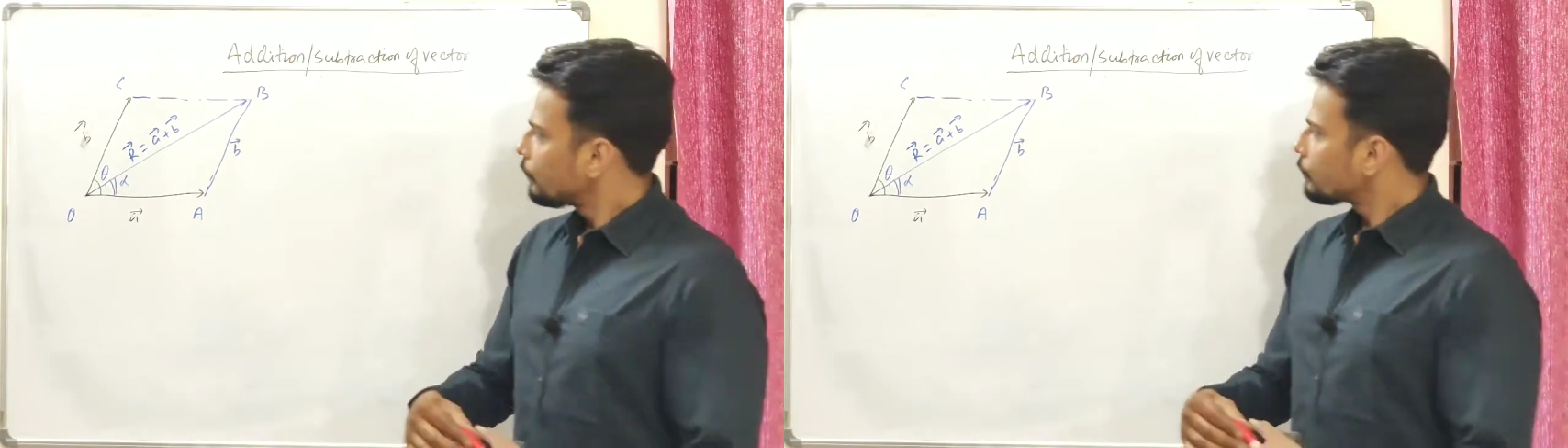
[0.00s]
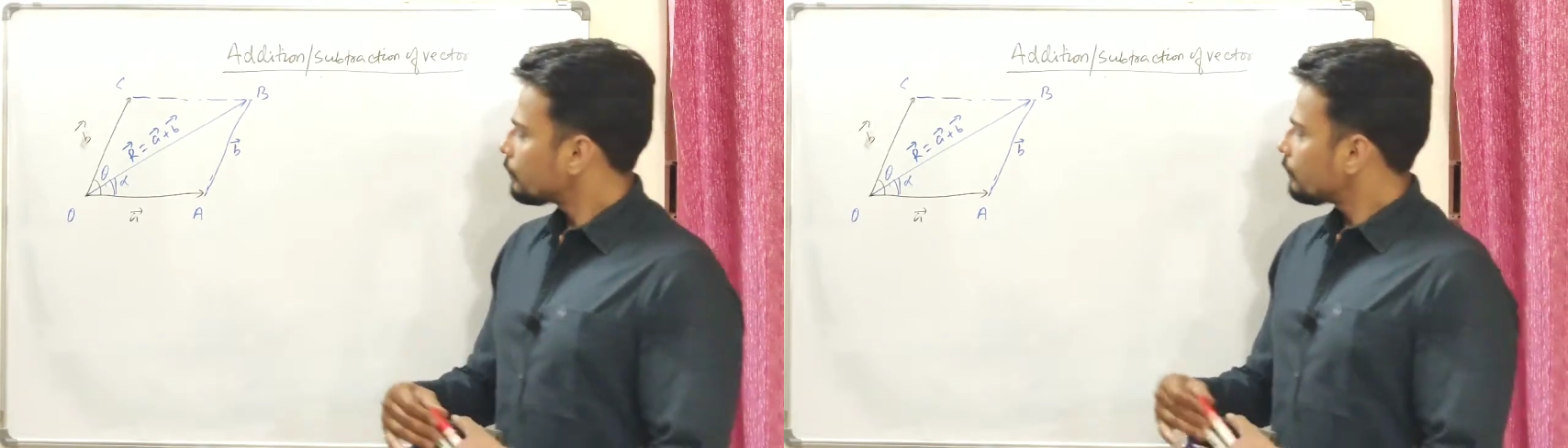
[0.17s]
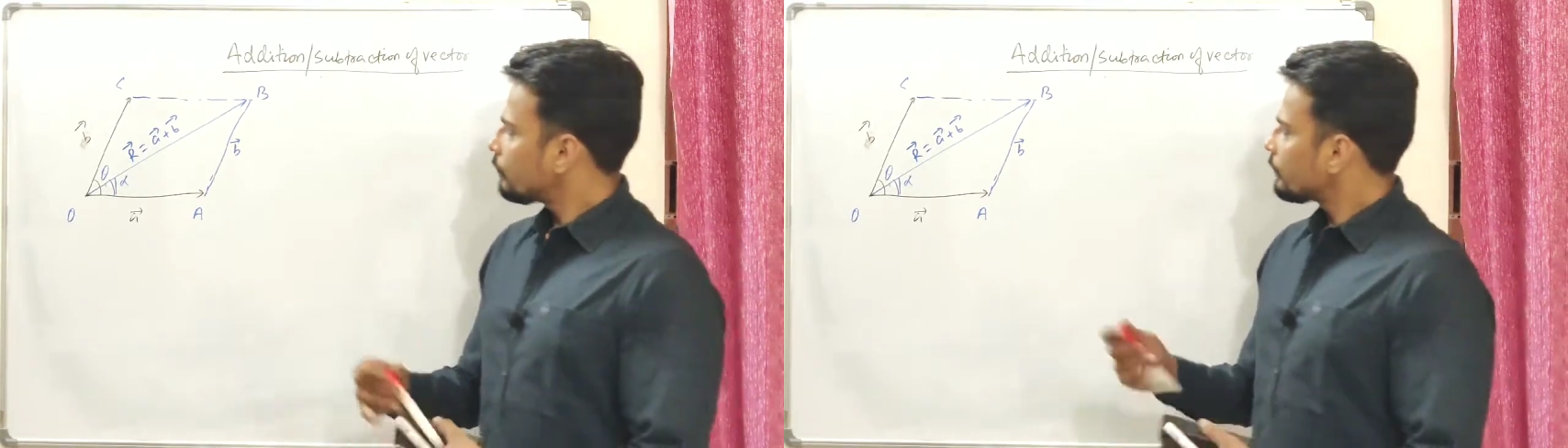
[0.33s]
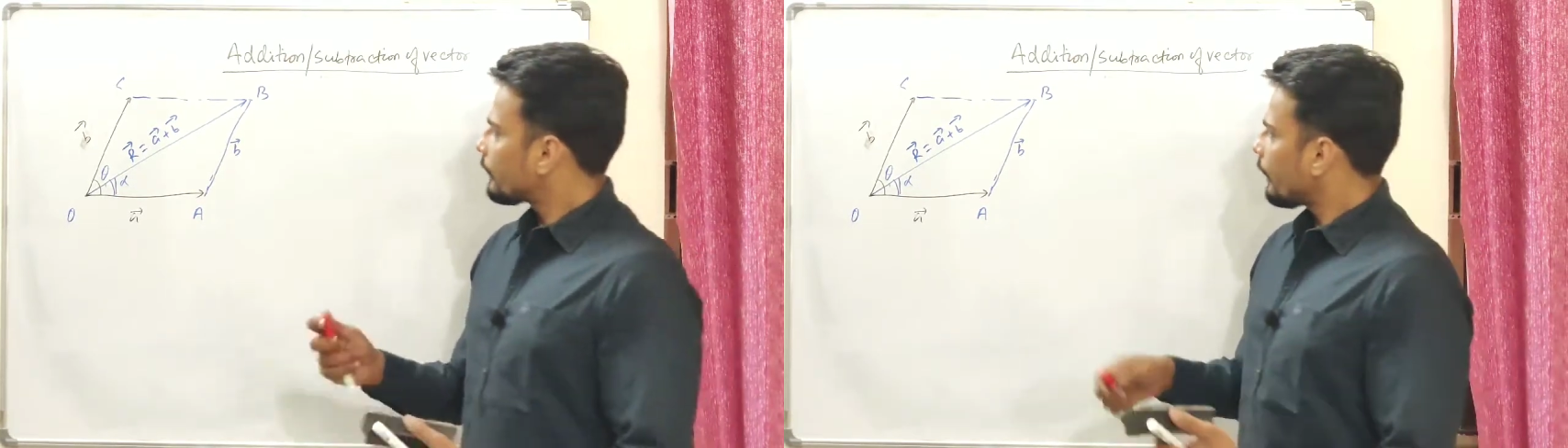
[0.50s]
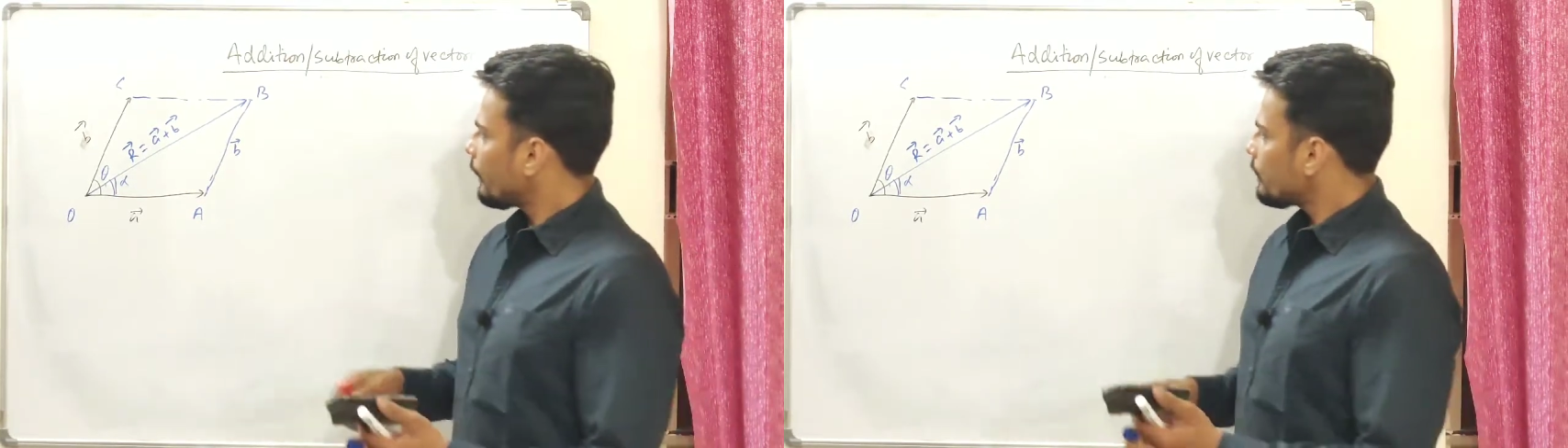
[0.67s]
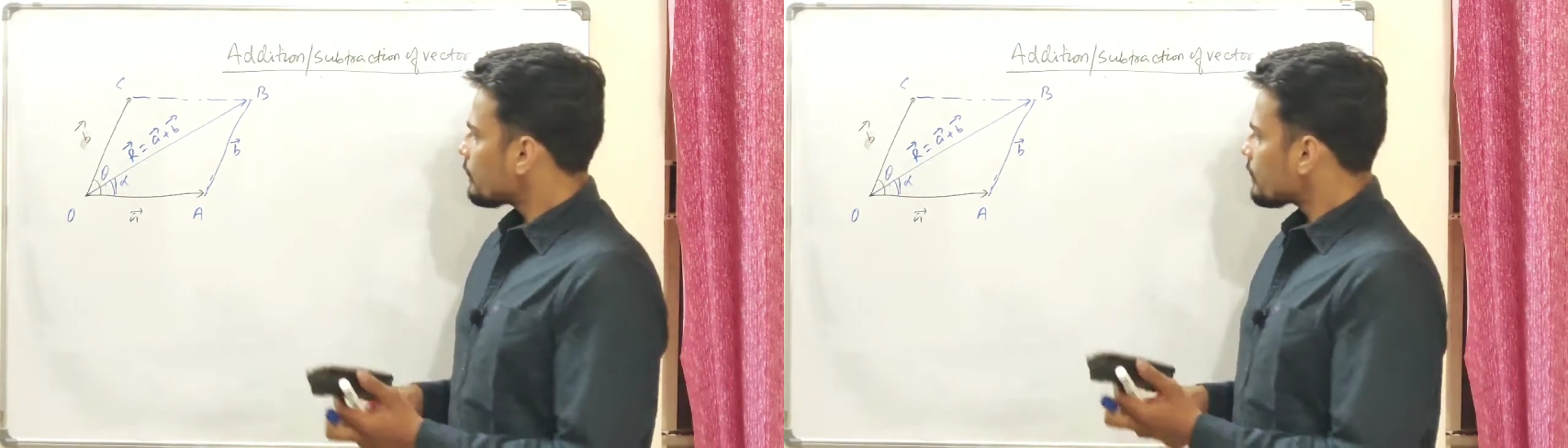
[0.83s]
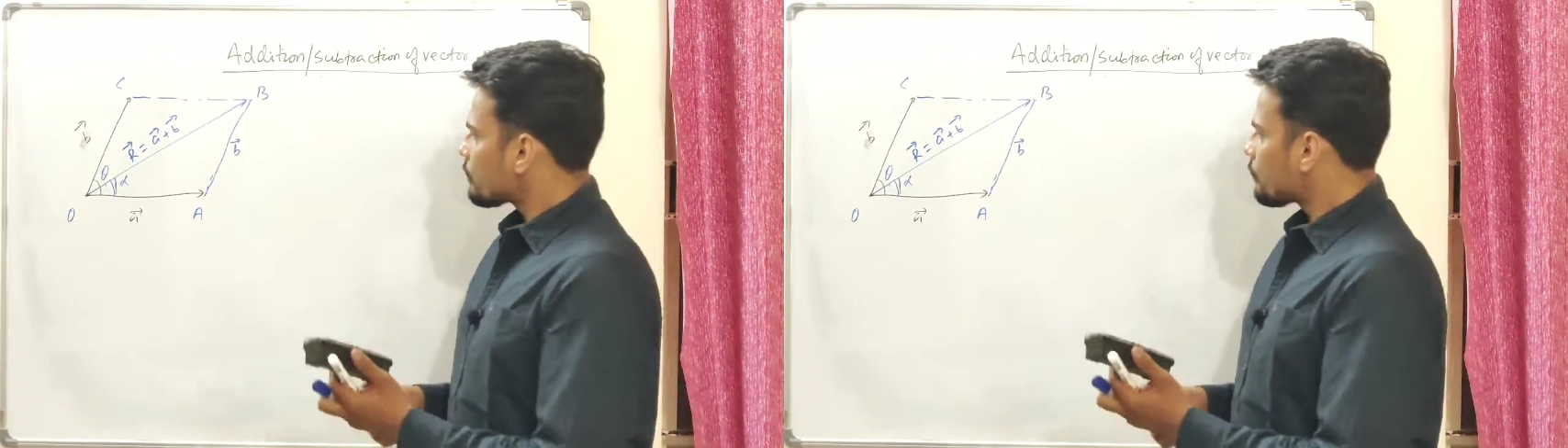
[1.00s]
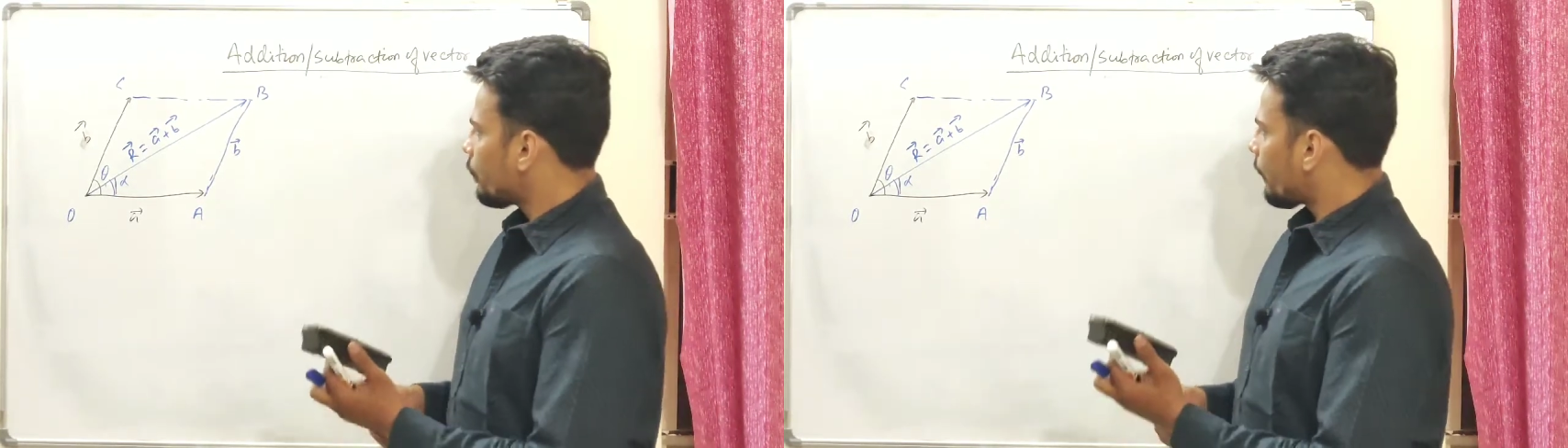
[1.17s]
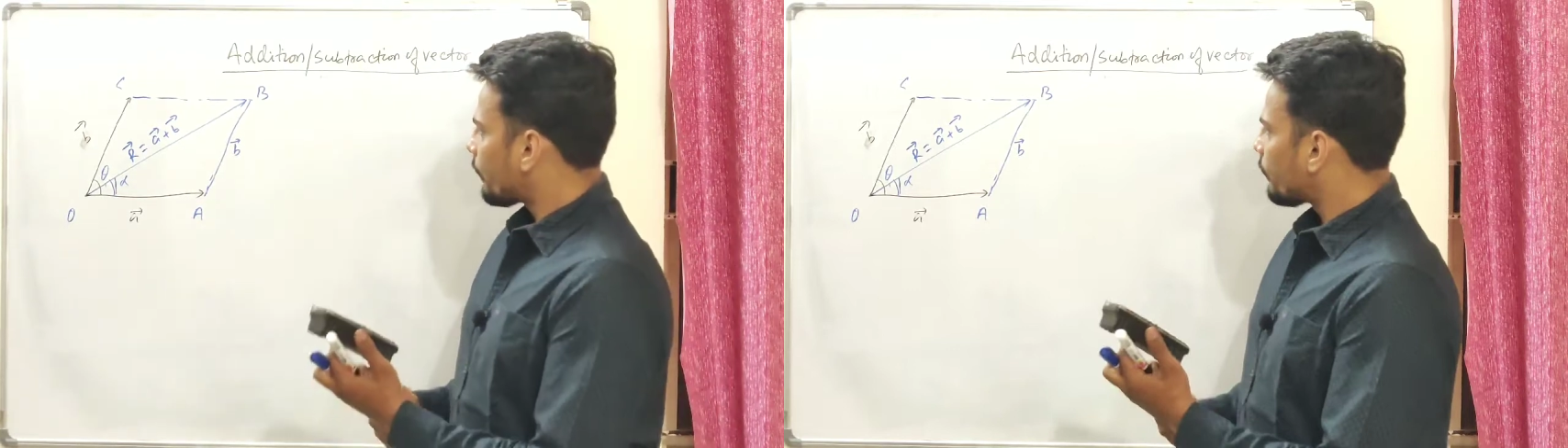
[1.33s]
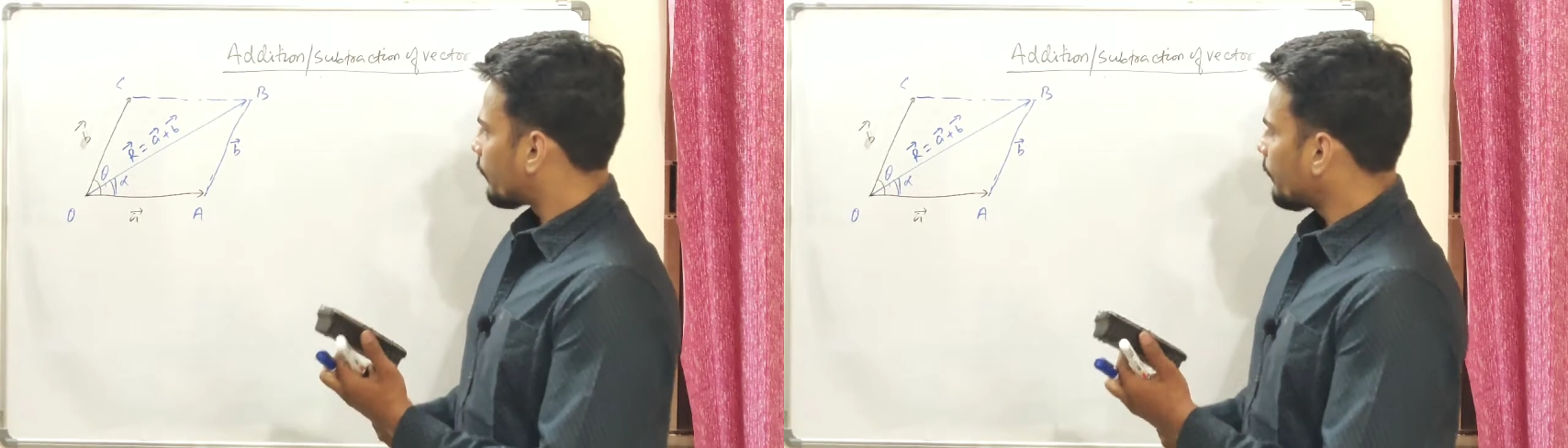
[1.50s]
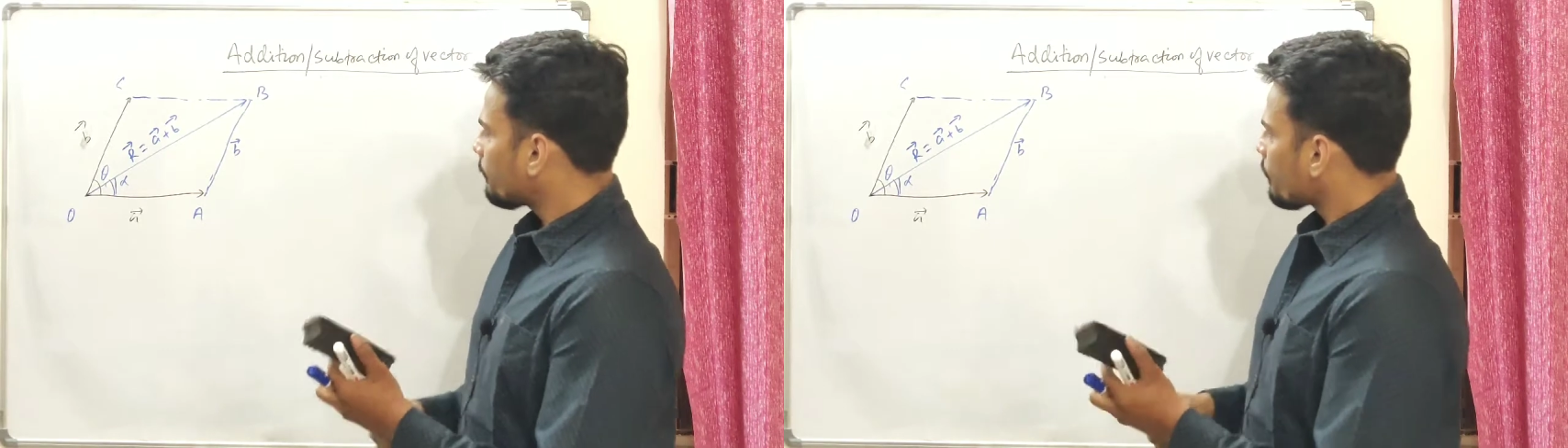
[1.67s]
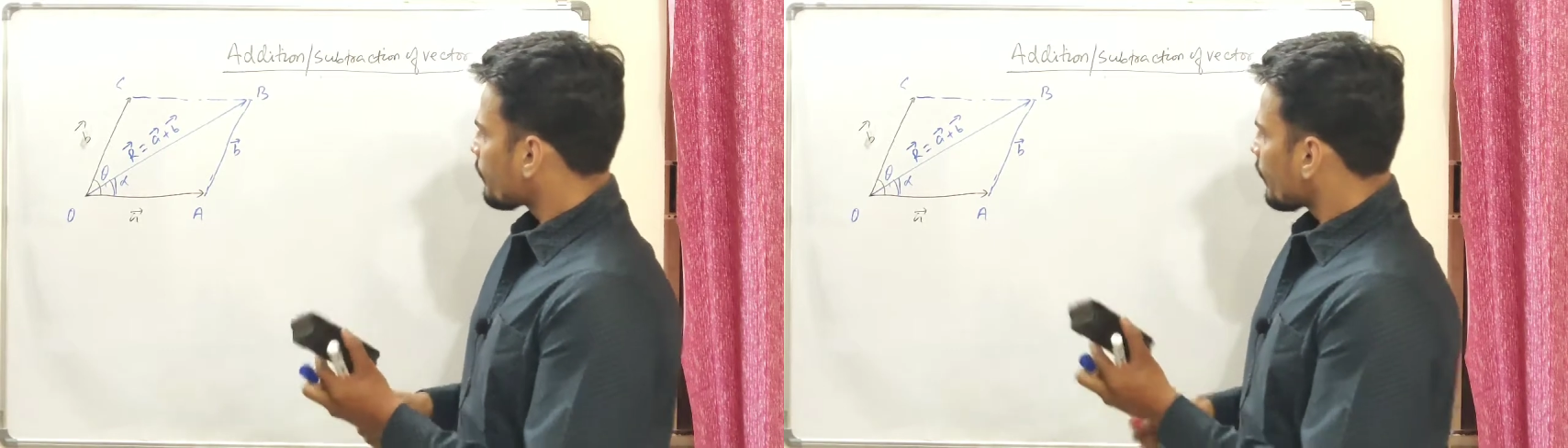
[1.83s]
So can I just do one
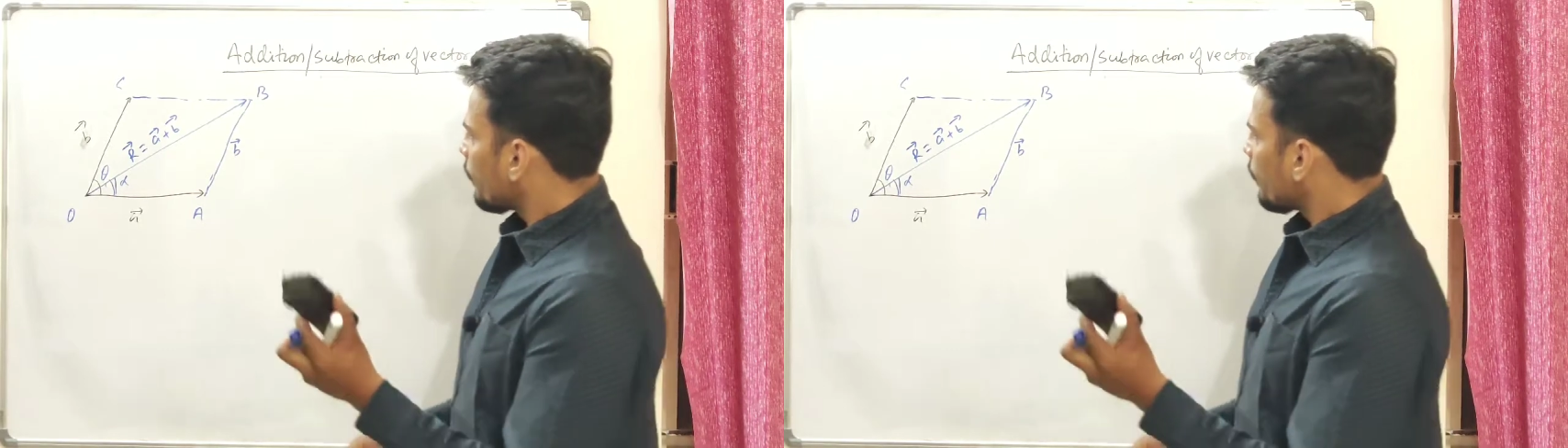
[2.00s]
thing?